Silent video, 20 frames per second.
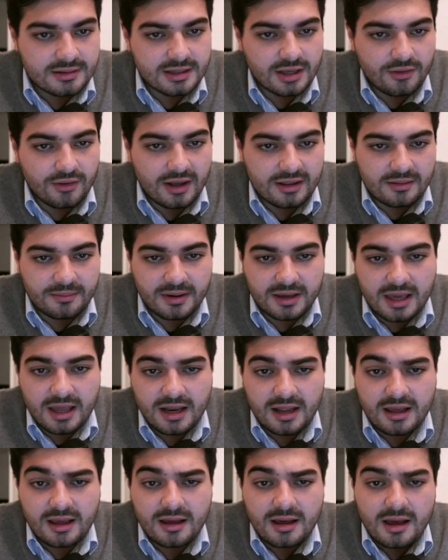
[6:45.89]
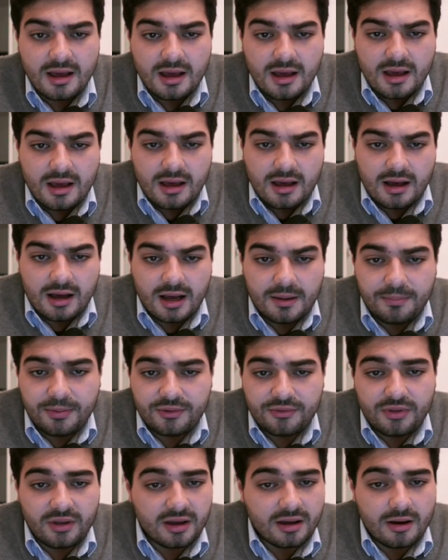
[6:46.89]
So at the beginning, I
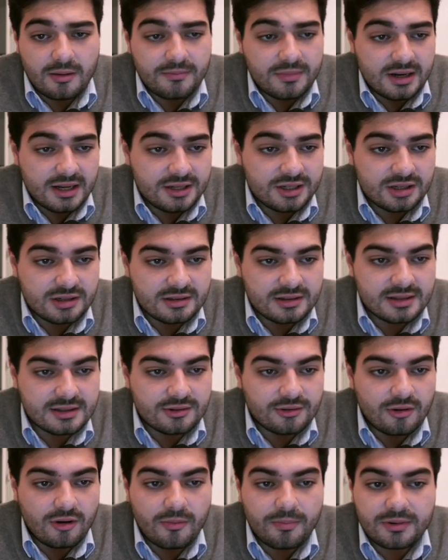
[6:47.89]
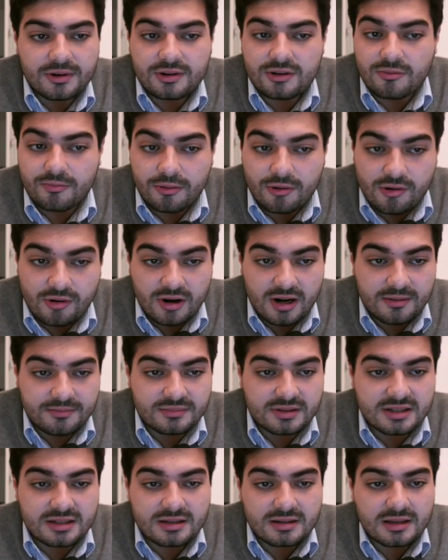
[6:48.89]
put the combinations to open new
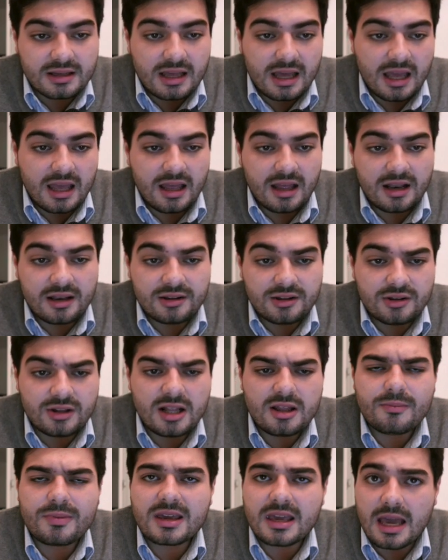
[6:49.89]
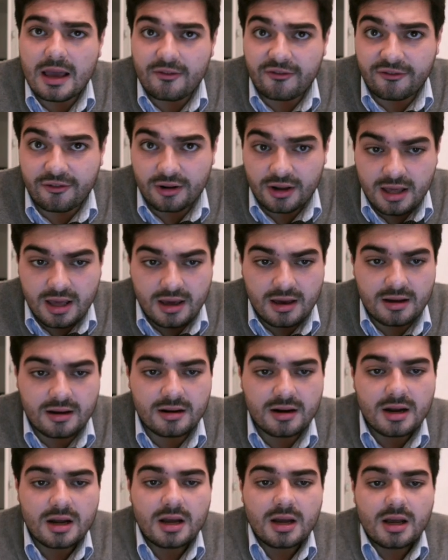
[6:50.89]
programs, and you need to be careful
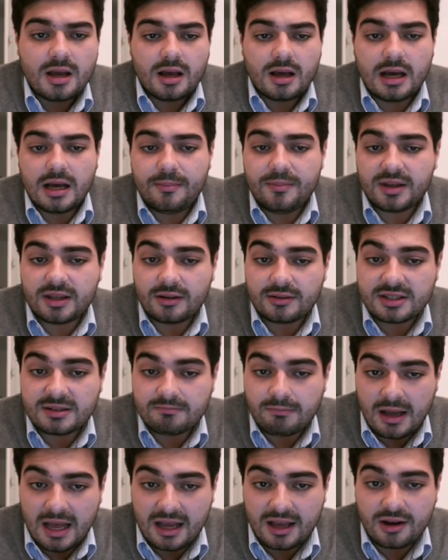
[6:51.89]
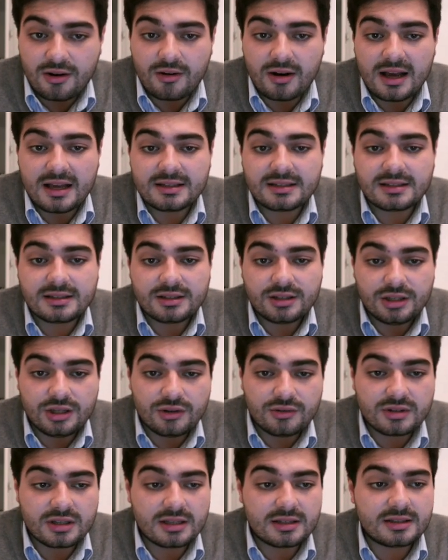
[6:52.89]
here uh, because macOS
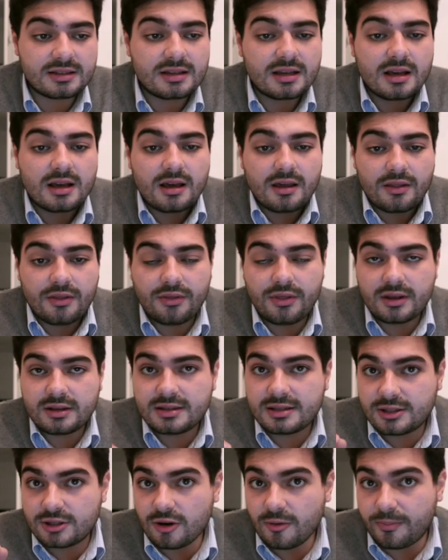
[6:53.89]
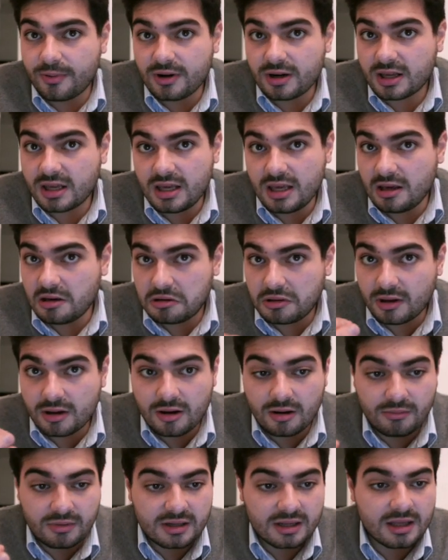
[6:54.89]
uses the super key or the
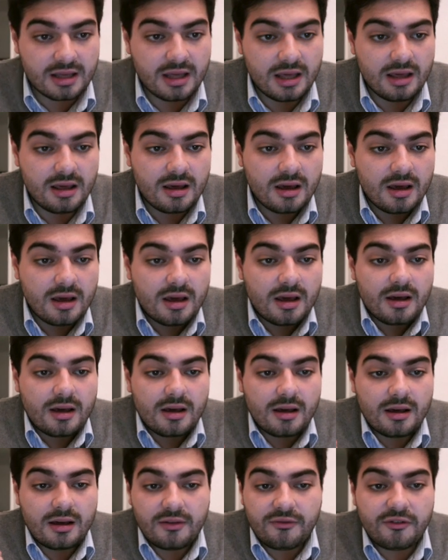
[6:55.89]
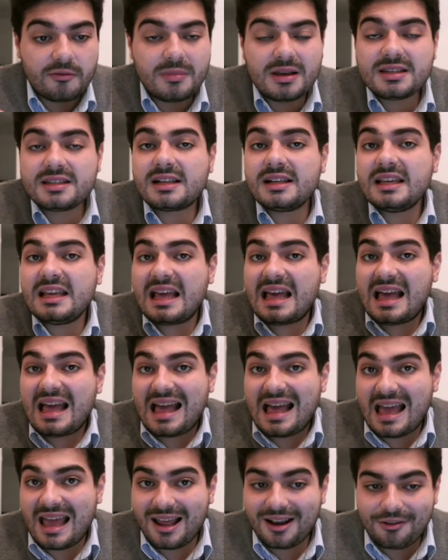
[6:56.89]
common key uh, for basically
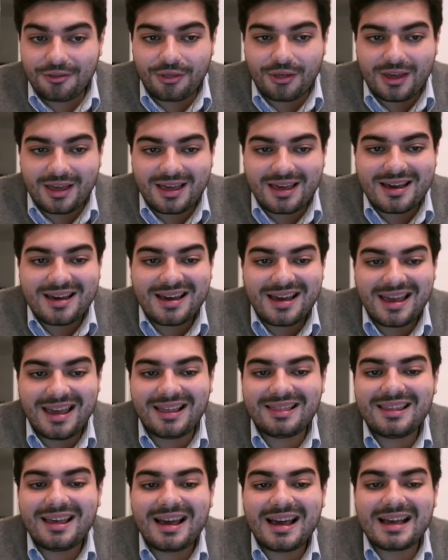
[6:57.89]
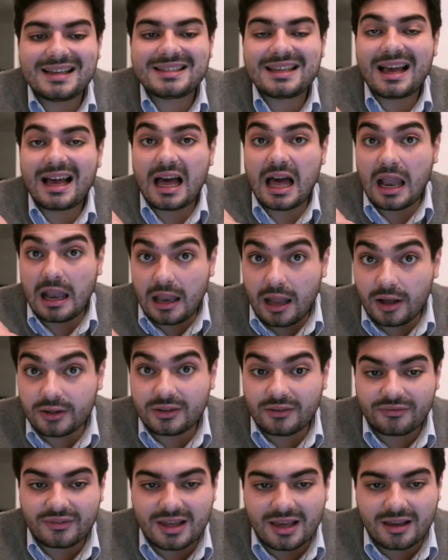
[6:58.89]
anything and has a
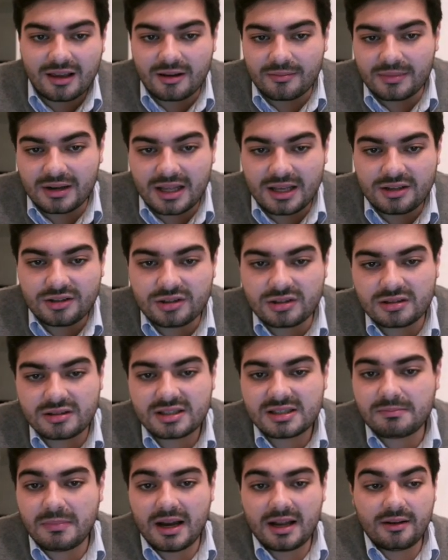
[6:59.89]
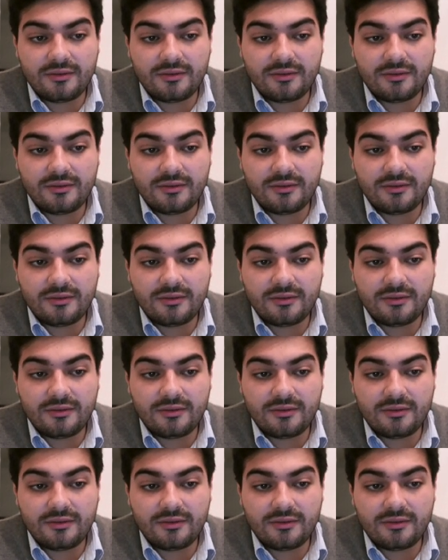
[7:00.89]
lot of key combinations by